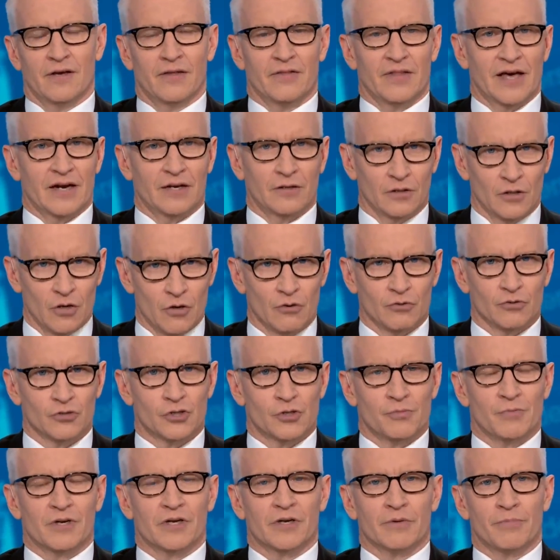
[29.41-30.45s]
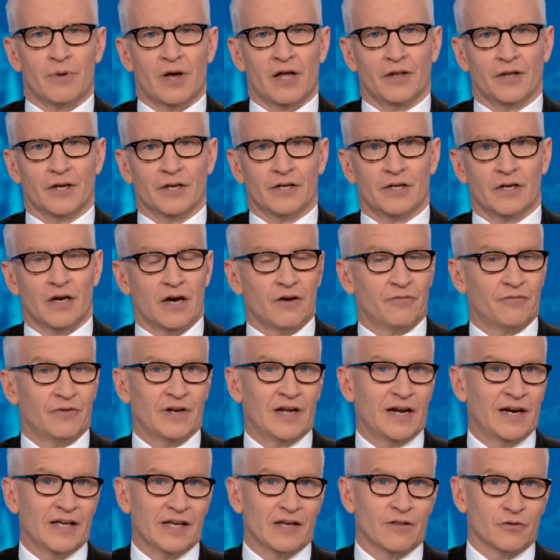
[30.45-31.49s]
And that alone should be compelling enough.
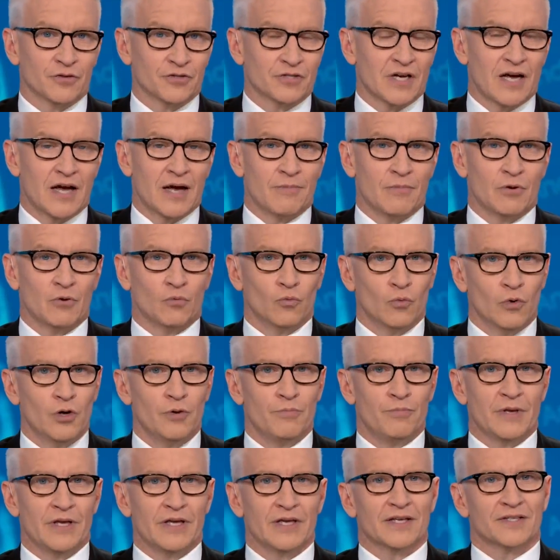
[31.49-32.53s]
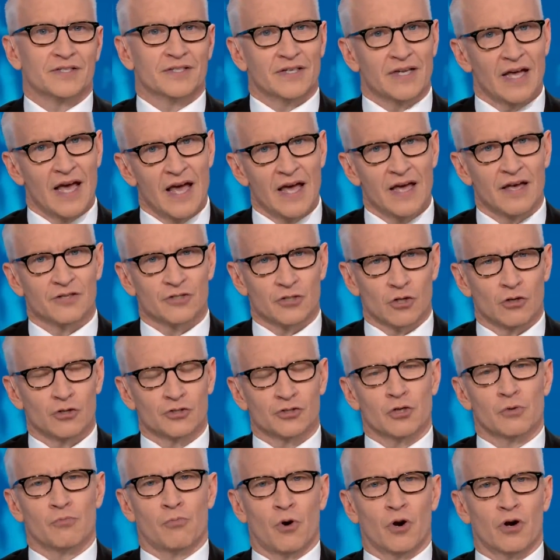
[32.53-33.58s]
At any other time it would be. Yet today it's
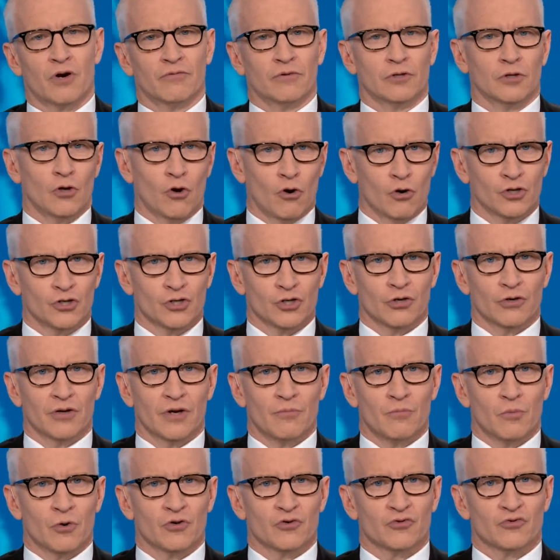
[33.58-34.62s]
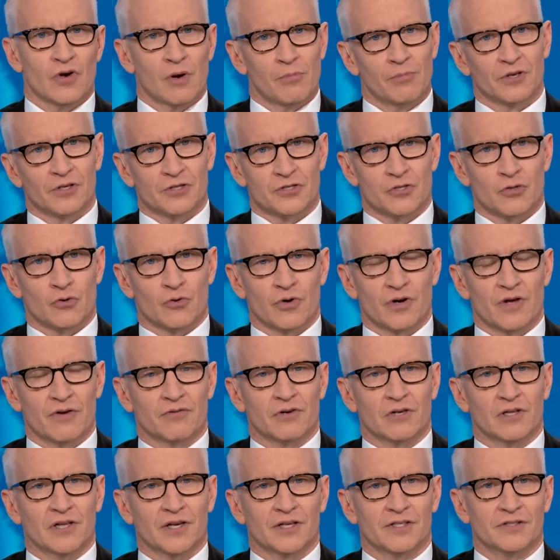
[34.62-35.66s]
also part of a larger and more troubling story
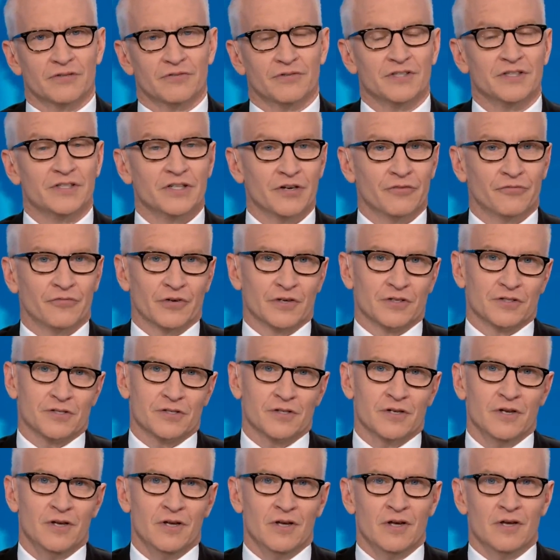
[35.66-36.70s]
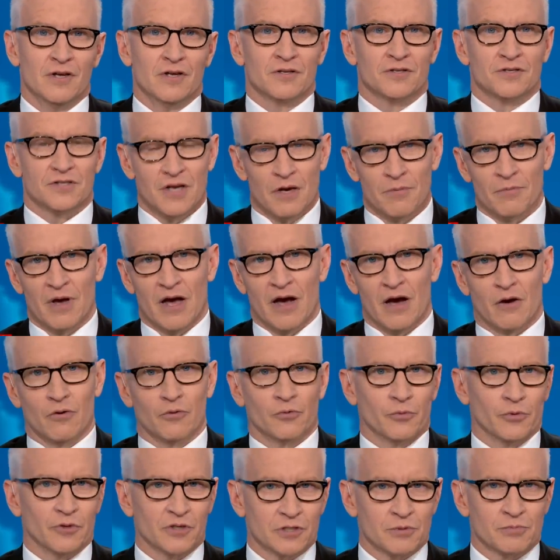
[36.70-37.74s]
of collective indifference.
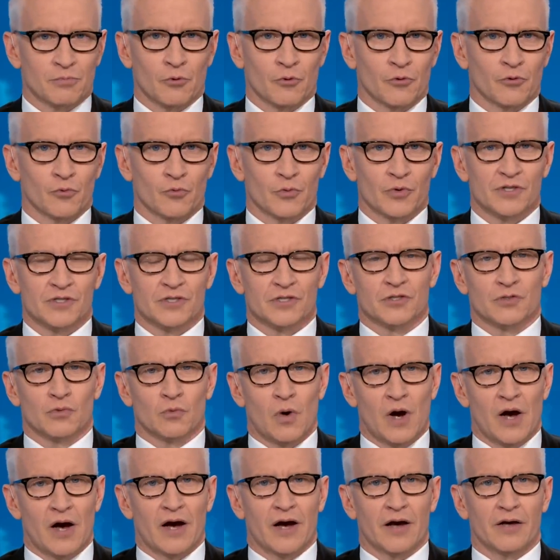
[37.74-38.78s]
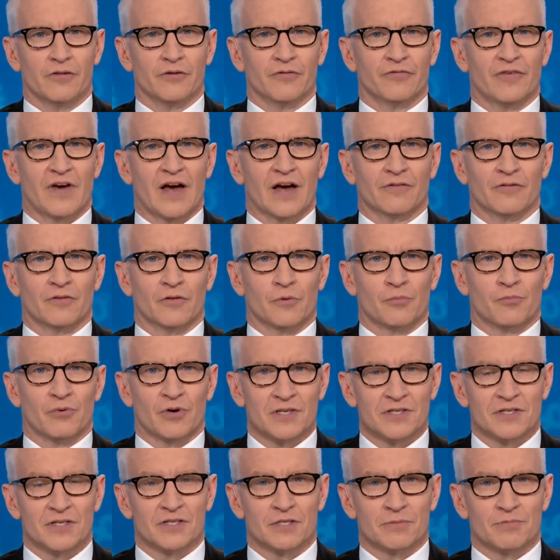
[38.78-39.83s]
Somehow, and we'll explore the reasons why, the fact that the
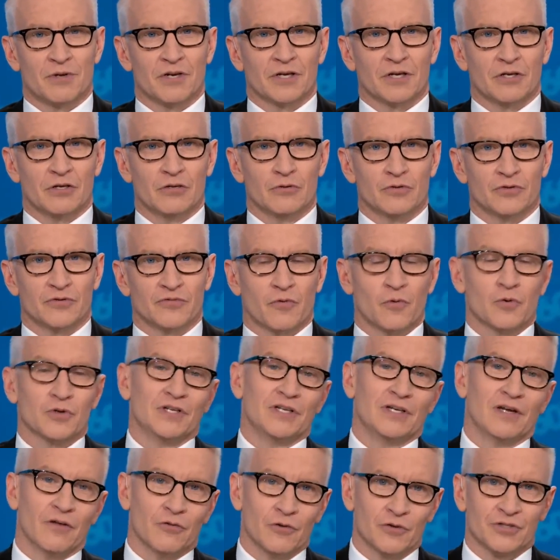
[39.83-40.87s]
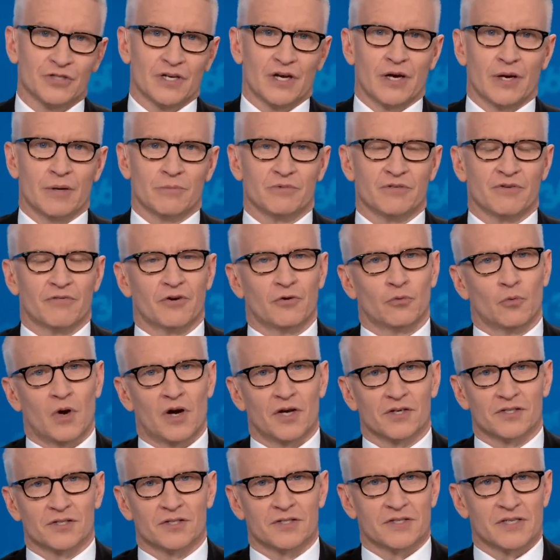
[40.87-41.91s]
president has been accused fourteen other times of
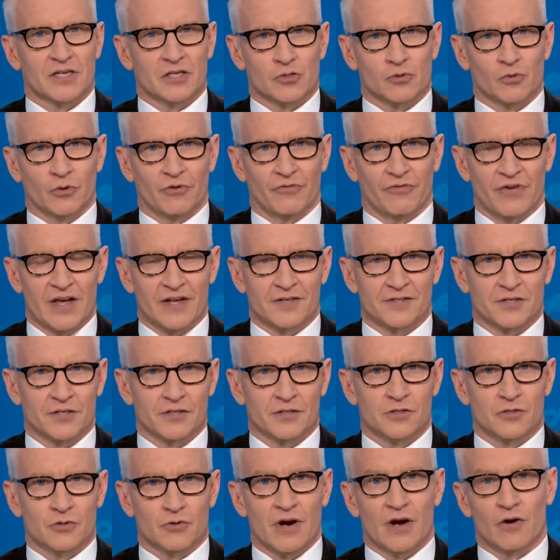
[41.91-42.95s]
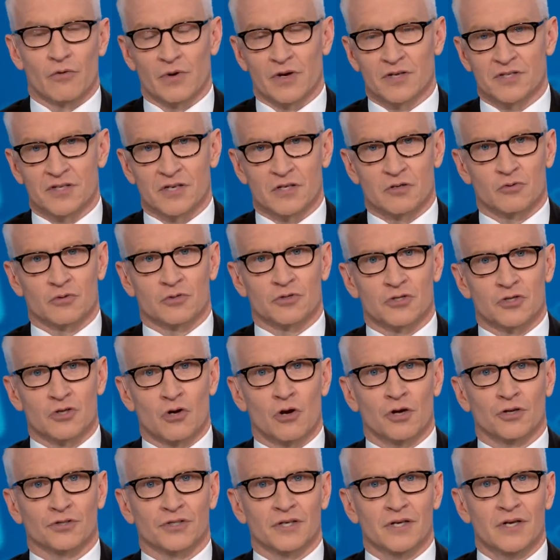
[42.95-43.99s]
unwanted sexual advances or outright sexual
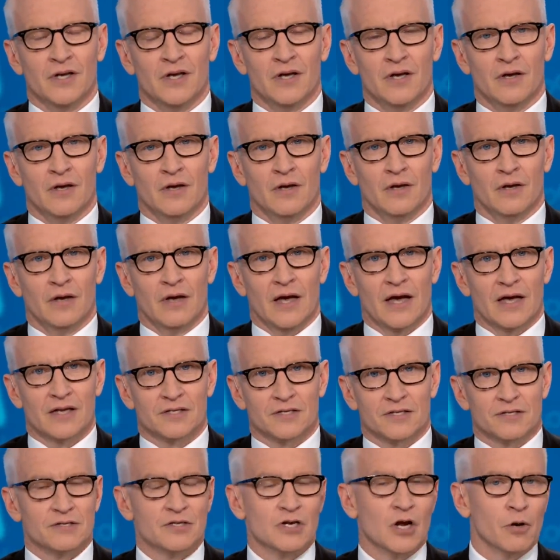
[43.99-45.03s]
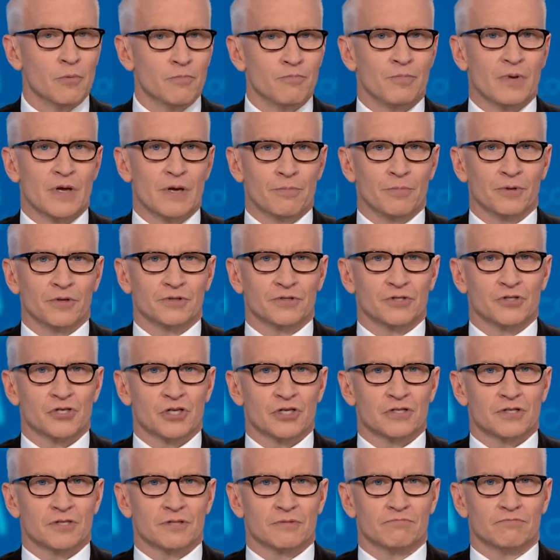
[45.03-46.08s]
assault has numbed people to
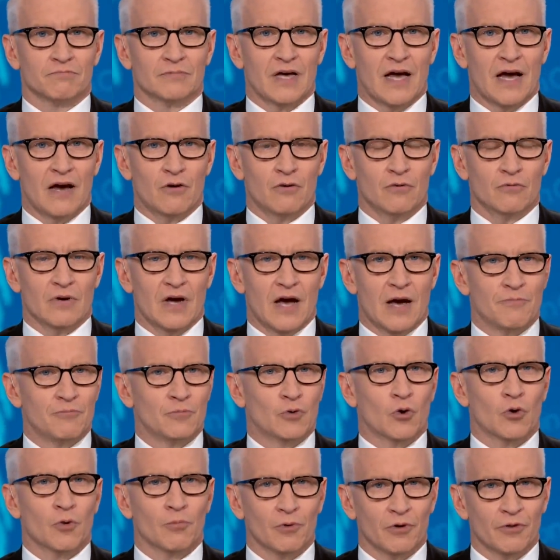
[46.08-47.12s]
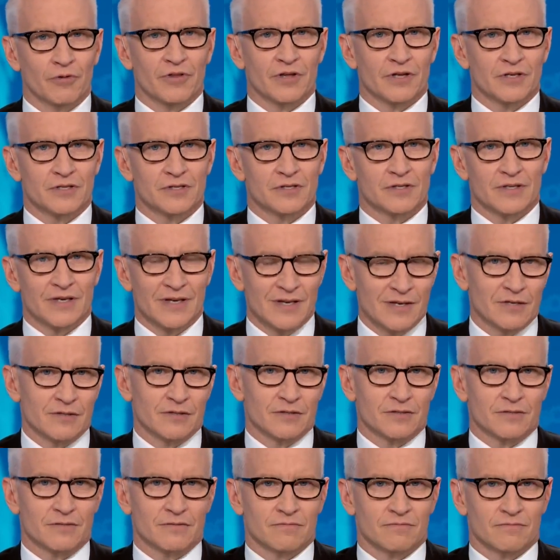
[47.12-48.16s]
just how abnormal this
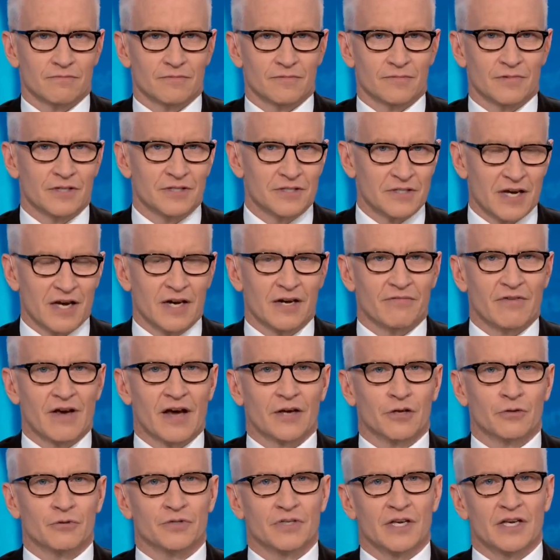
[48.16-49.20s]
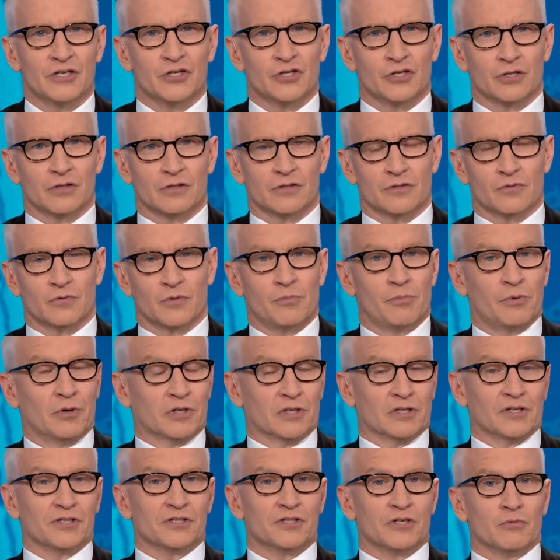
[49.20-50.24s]
is, these kind of accusations. When Bill
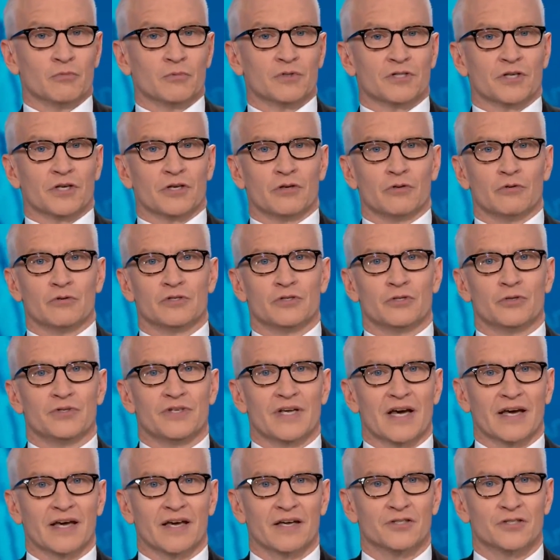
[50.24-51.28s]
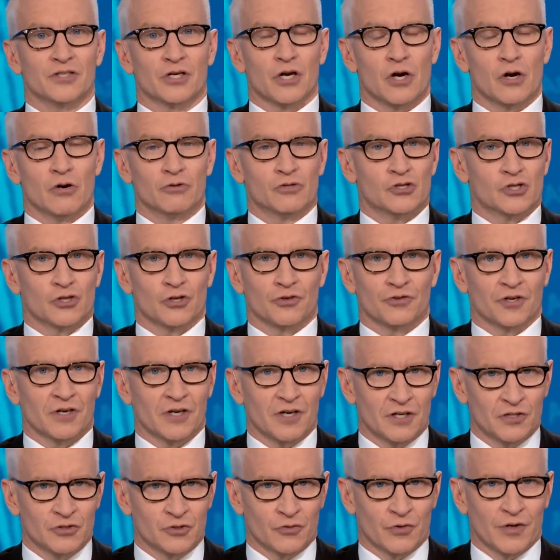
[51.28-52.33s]
Clinton was accused two decades ago, it shook the
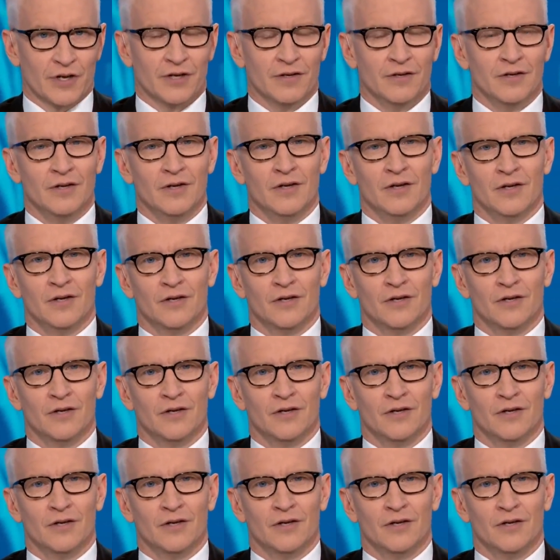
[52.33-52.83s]
country.